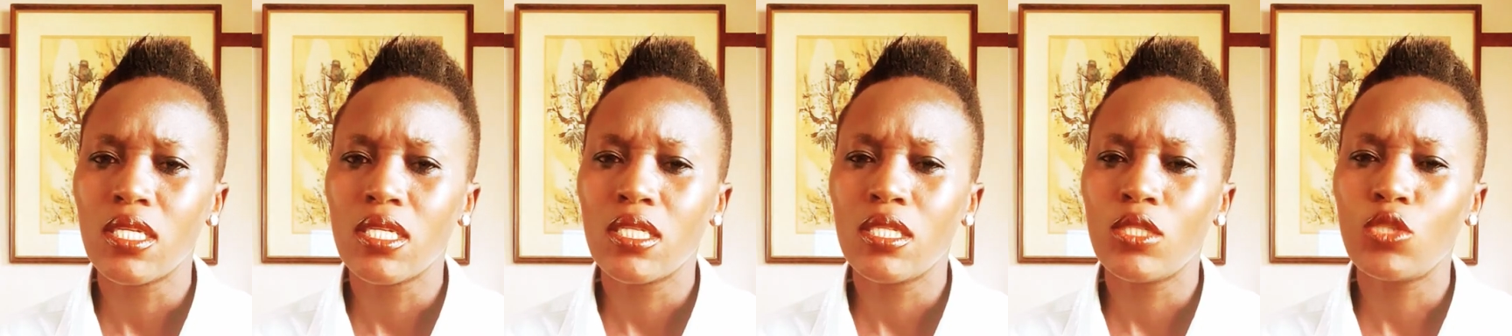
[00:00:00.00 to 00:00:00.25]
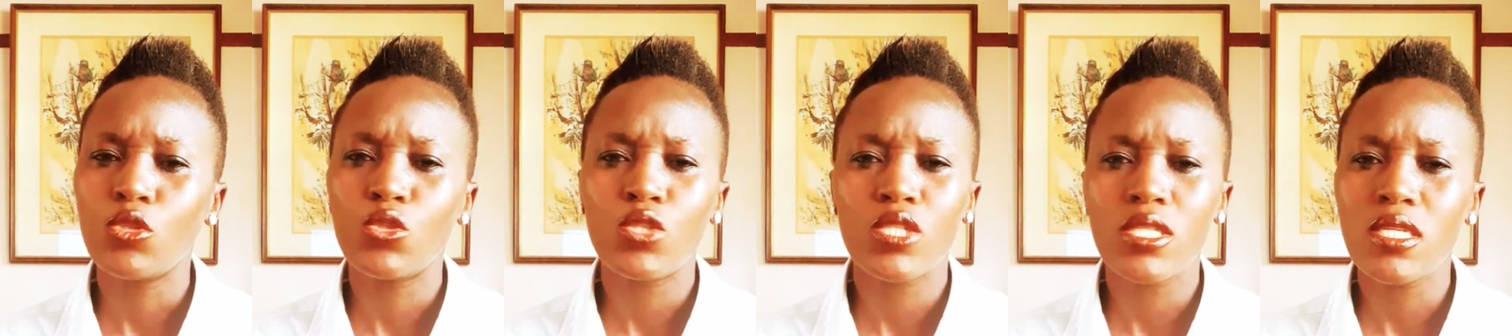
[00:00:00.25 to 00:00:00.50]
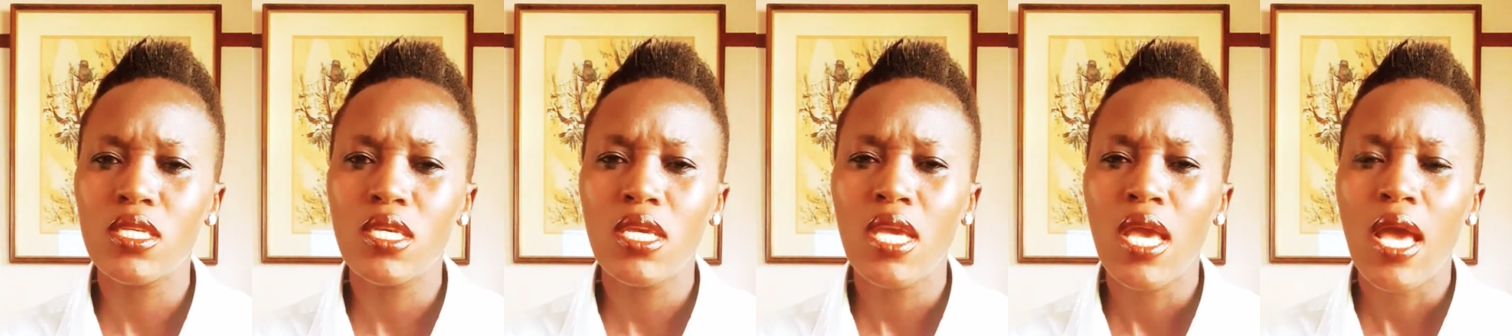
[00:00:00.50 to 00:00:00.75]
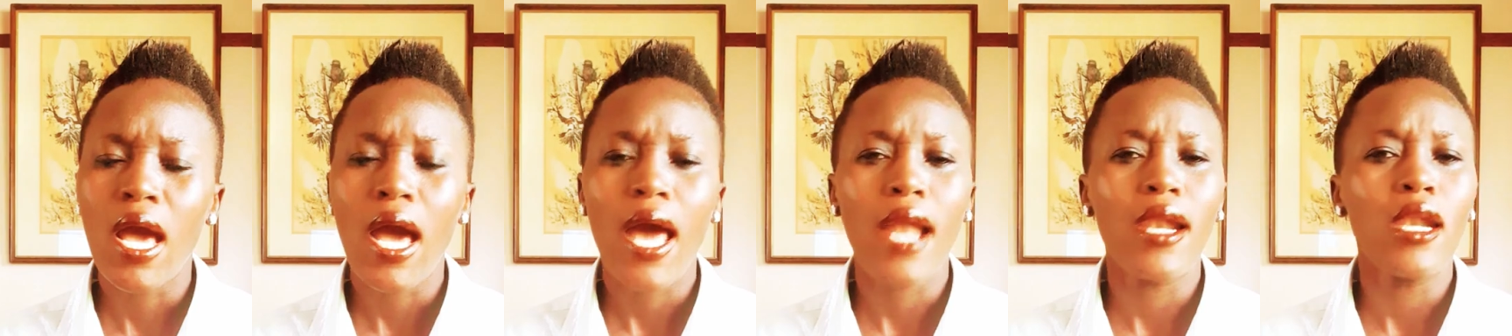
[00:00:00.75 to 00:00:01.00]
You see,
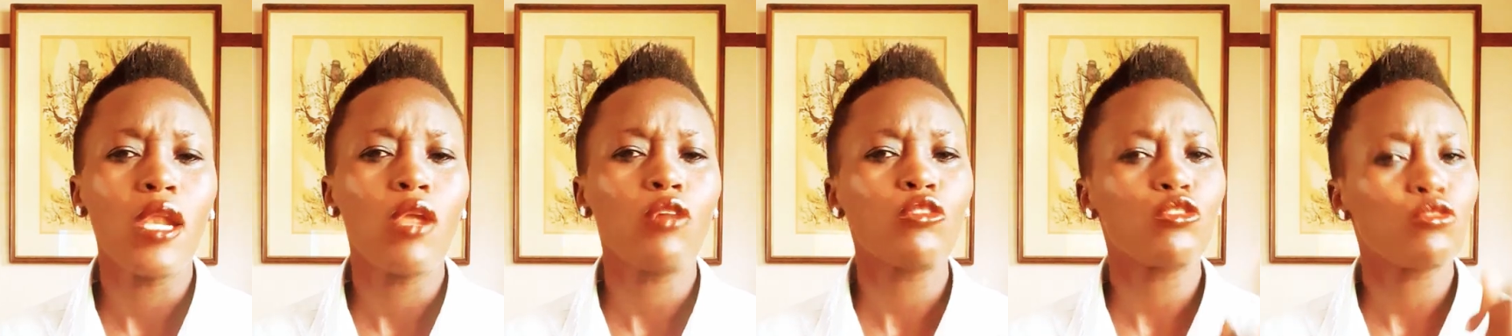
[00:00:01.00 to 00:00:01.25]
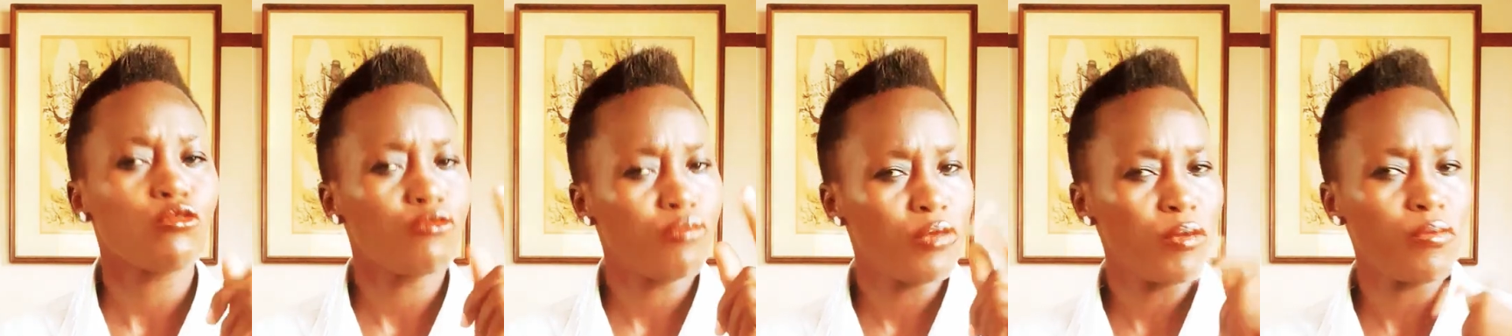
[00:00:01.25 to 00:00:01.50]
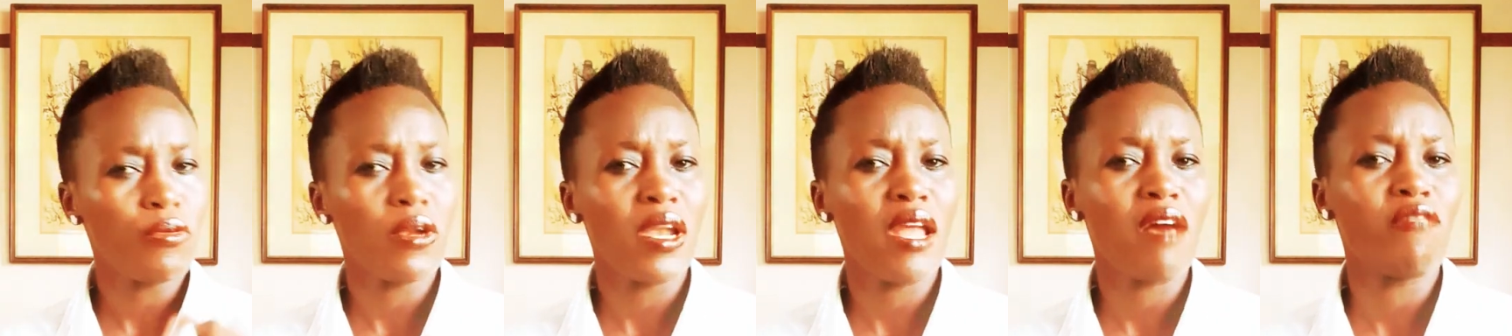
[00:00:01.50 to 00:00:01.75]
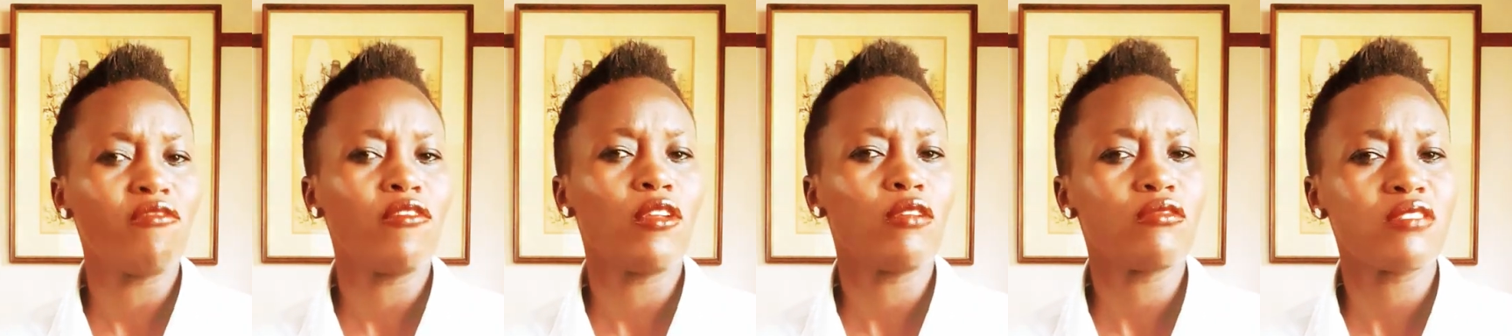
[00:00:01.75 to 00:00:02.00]
a lot of people
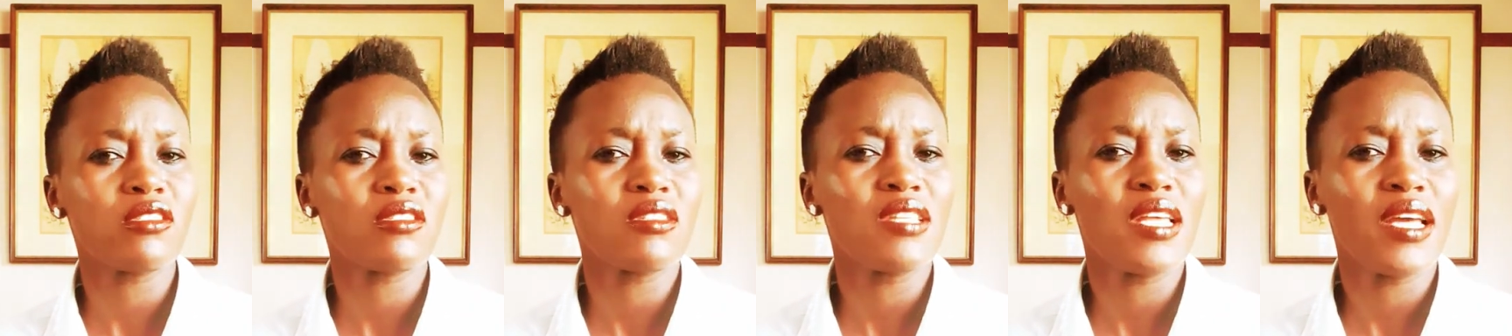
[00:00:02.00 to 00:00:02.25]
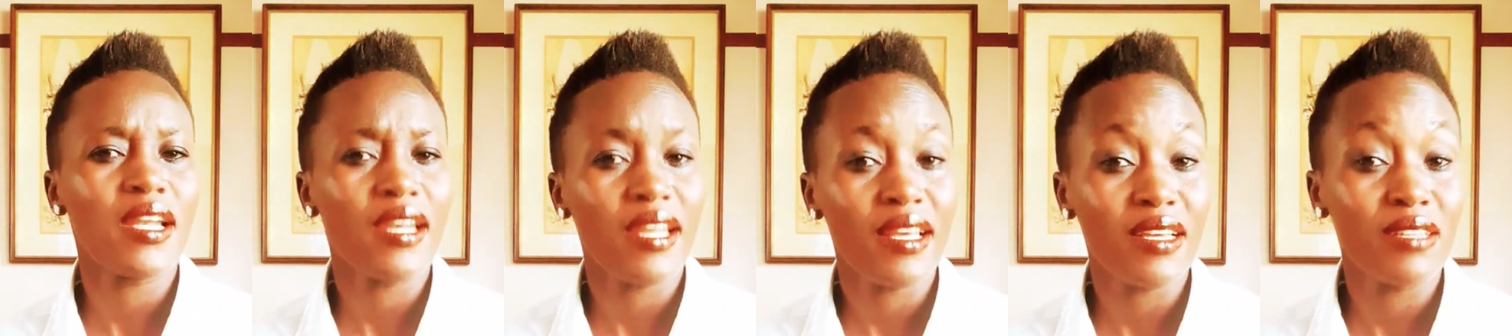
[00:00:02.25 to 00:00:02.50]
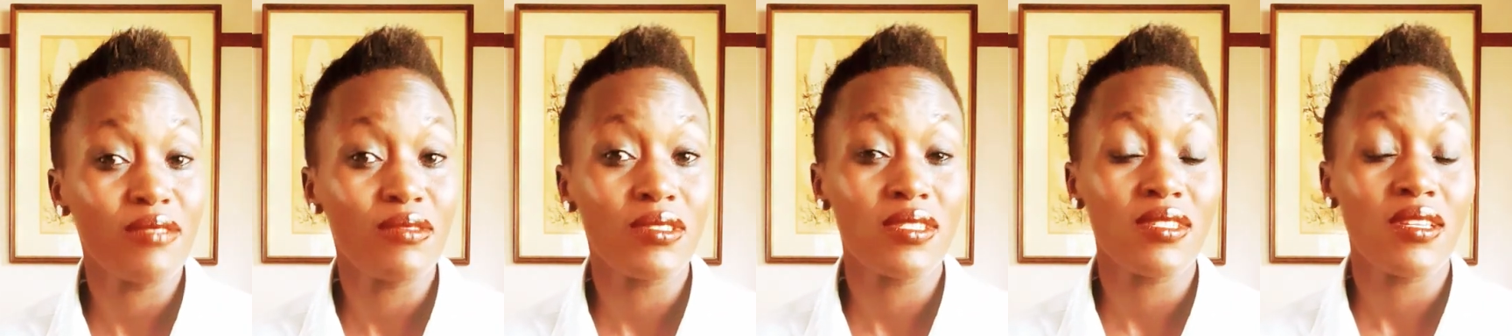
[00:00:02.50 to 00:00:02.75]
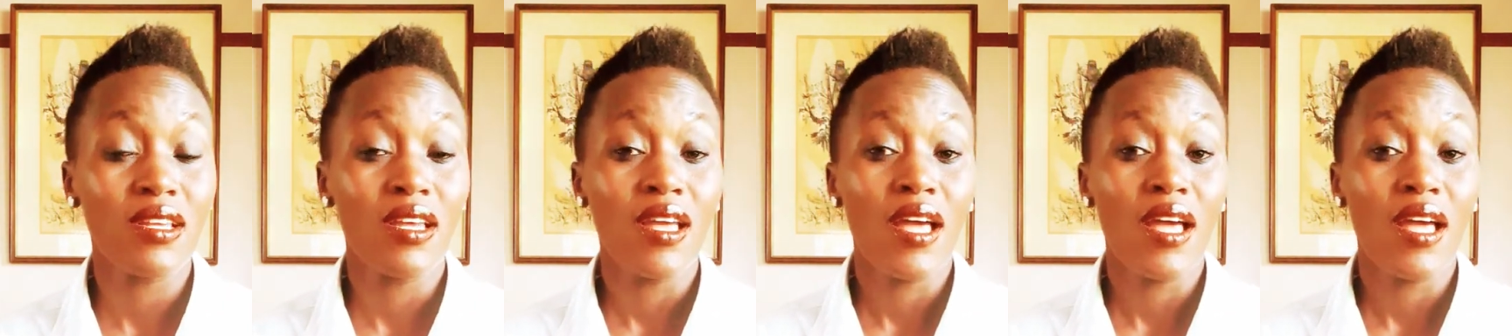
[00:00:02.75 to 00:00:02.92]
have lost their lives.